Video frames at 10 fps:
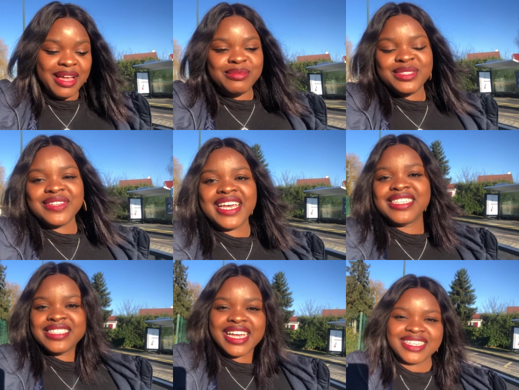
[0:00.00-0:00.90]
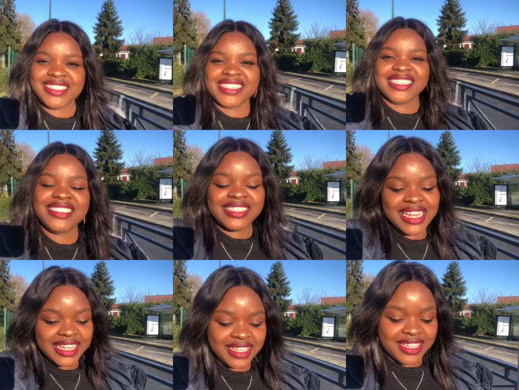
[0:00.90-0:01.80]
I'm so excited
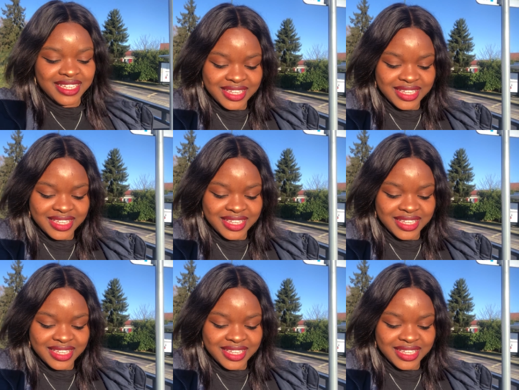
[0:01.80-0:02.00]
like